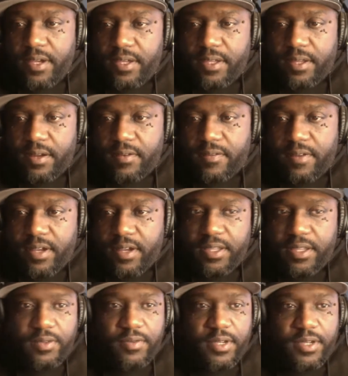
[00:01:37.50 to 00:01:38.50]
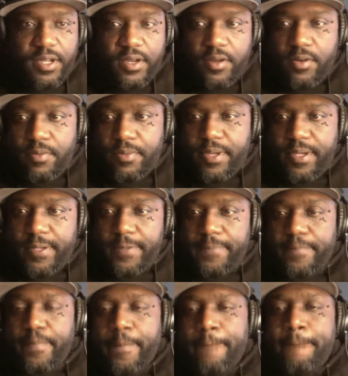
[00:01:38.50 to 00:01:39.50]
All right, here we go, man.
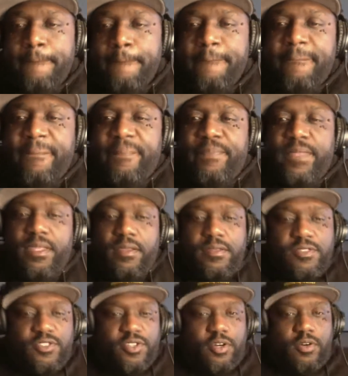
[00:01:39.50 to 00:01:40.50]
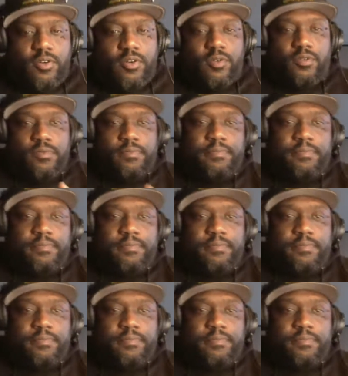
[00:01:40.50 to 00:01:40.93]
So